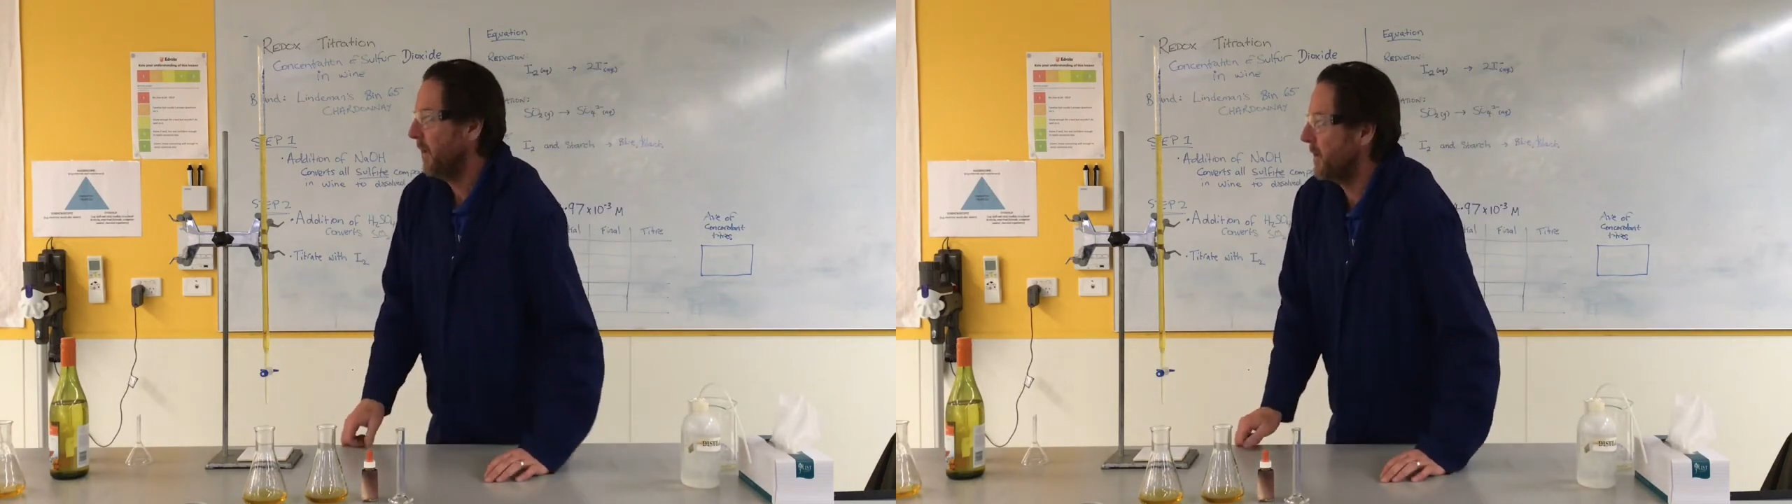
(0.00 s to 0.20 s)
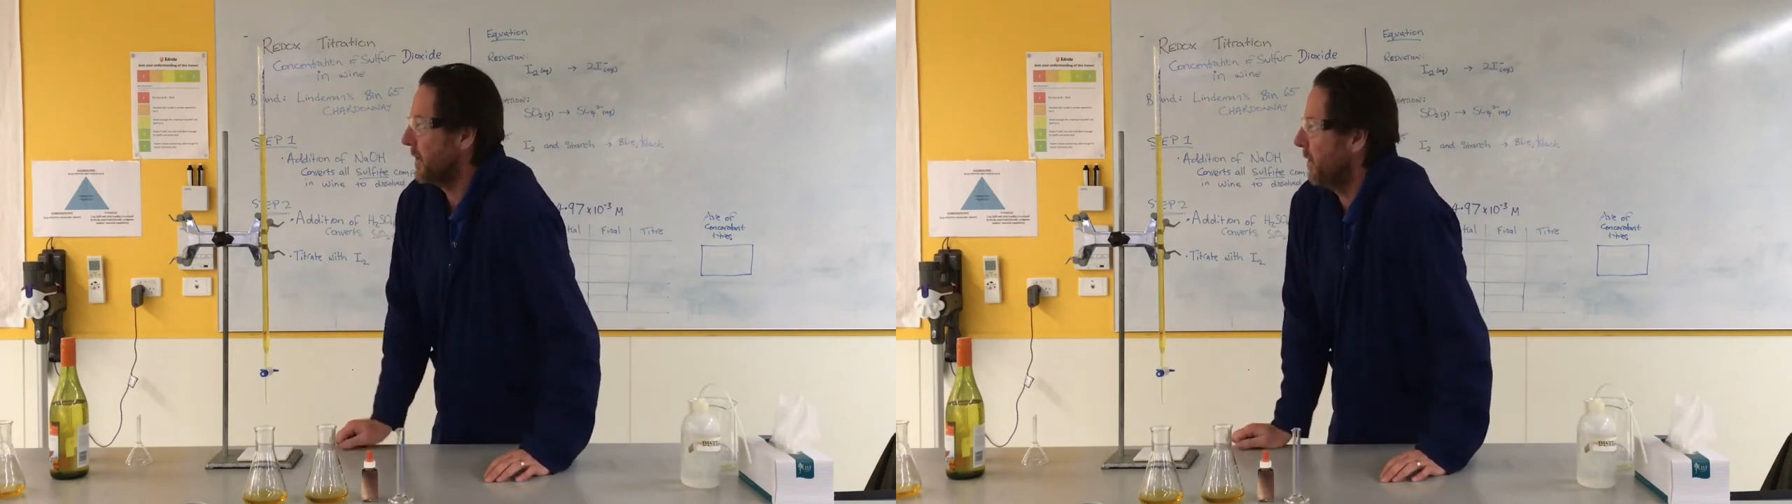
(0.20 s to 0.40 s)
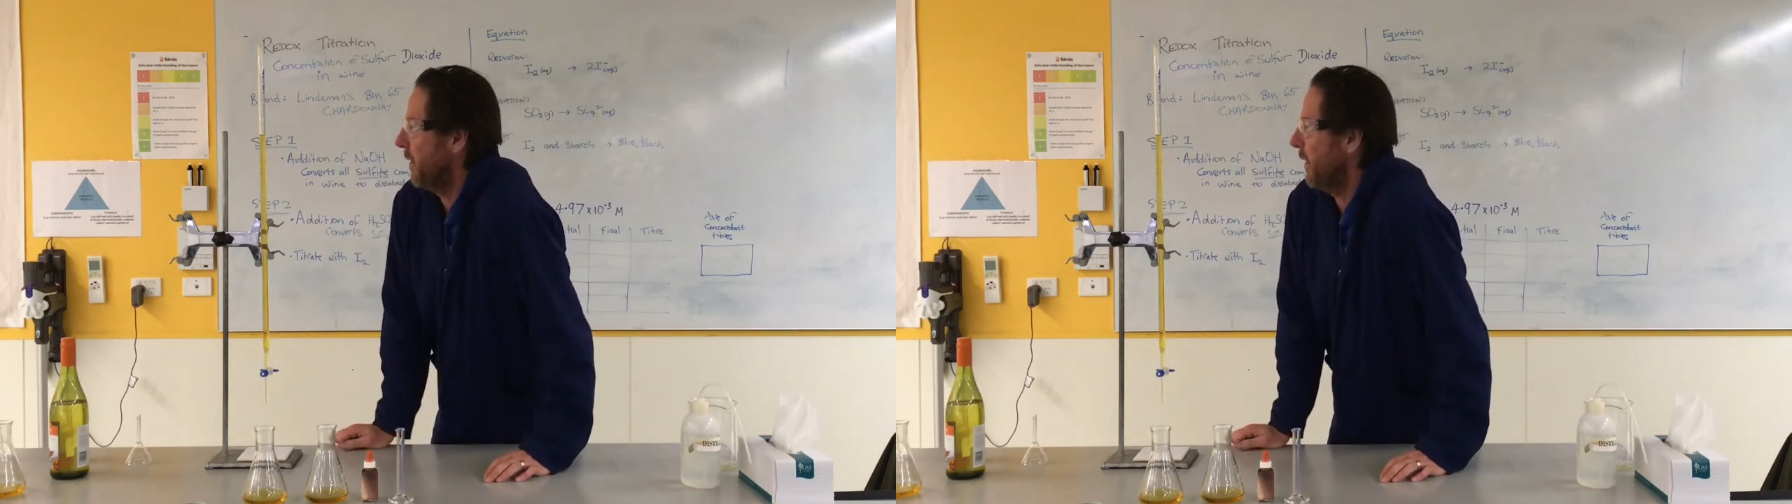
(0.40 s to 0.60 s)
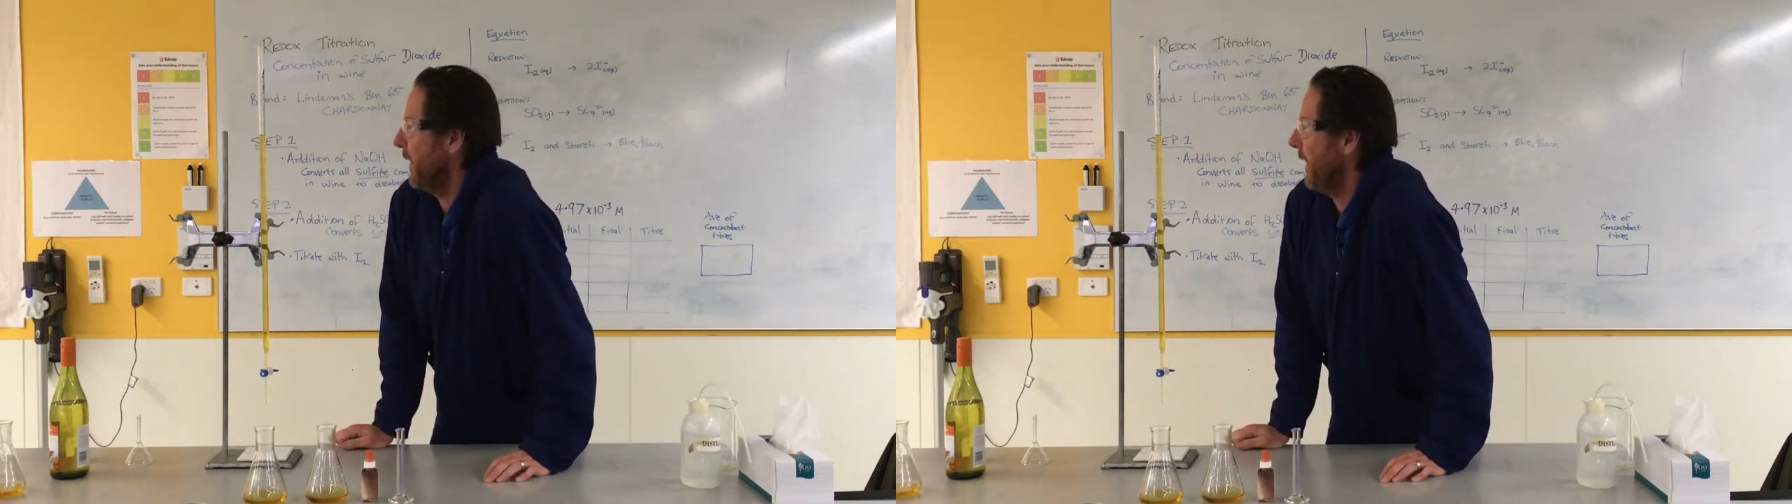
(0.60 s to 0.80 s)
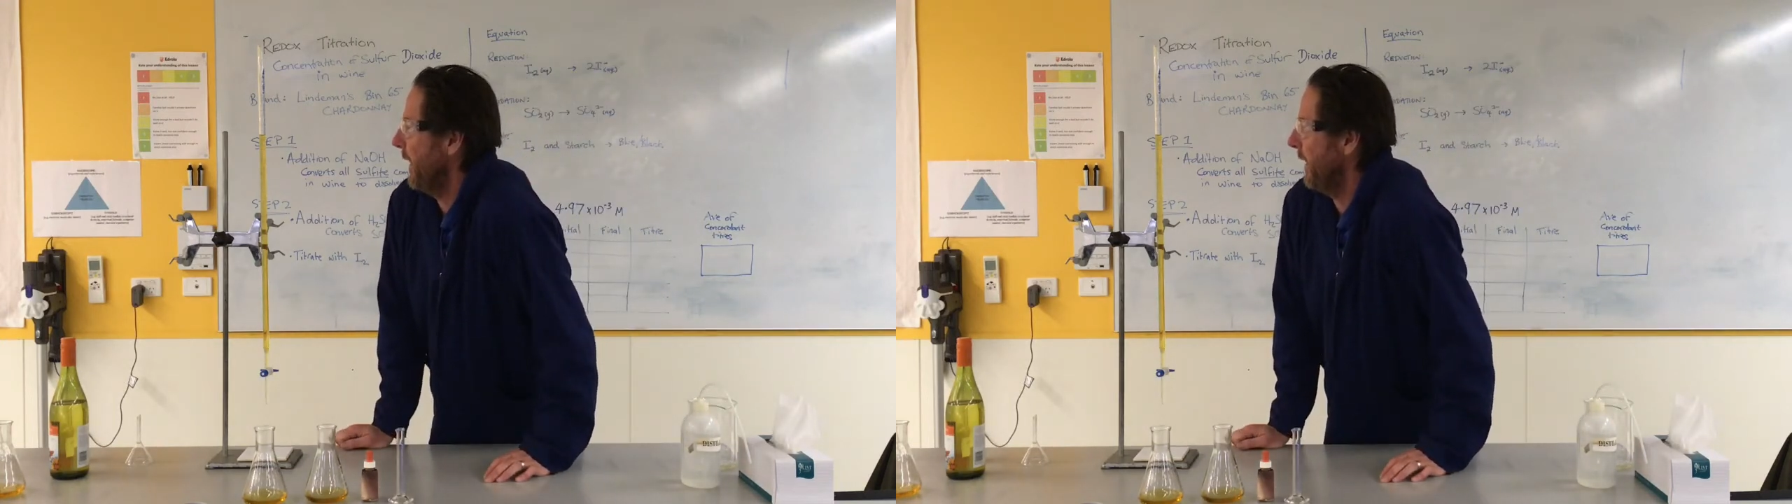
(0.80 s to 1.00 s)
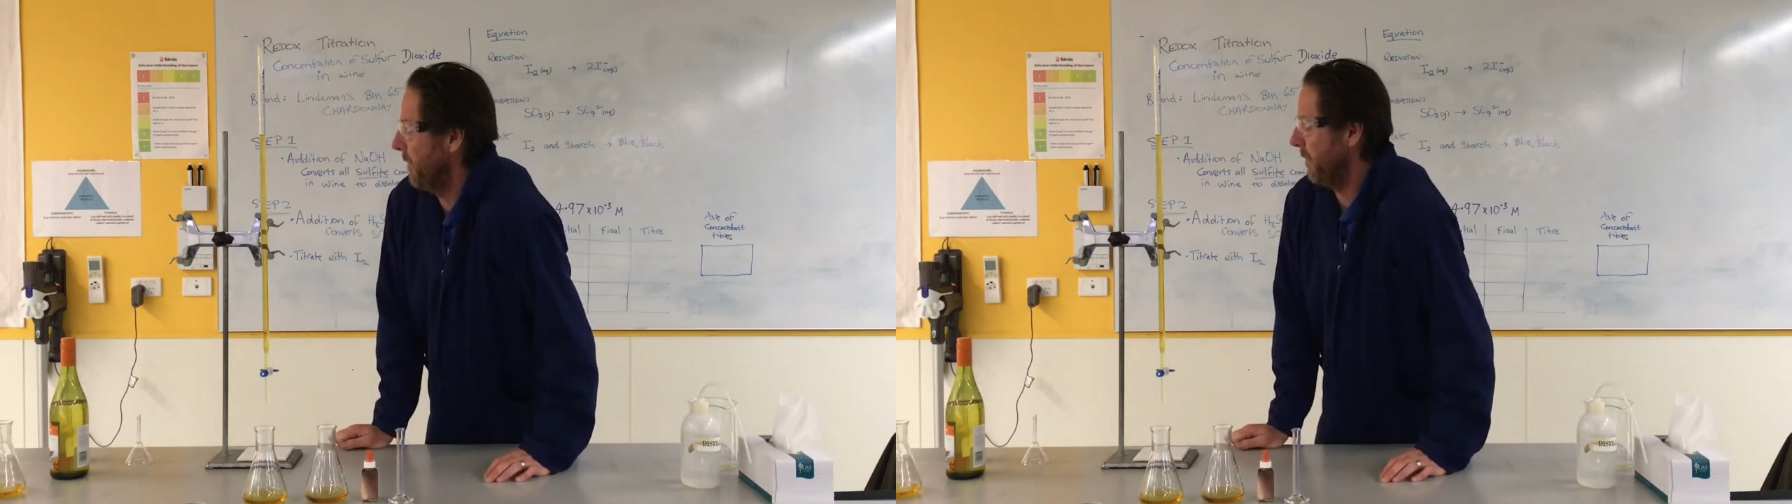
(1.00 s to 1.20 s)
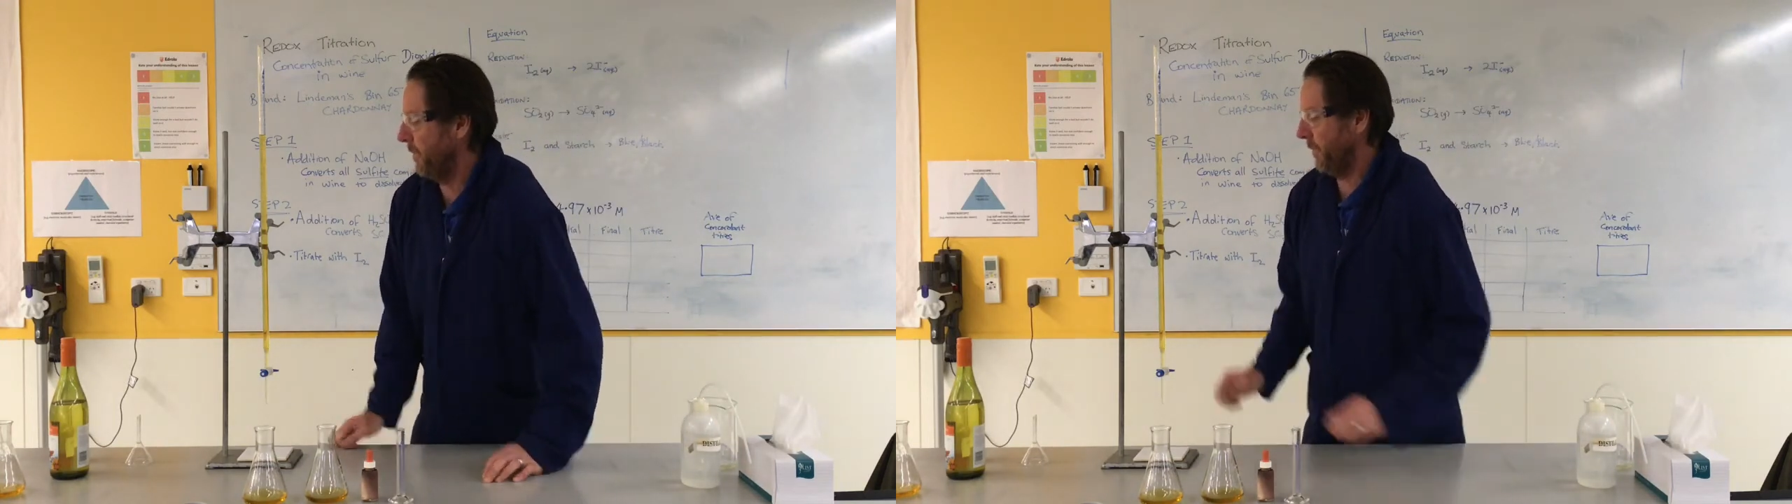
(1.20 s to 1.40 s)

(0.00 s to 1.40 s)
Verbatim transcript: So I am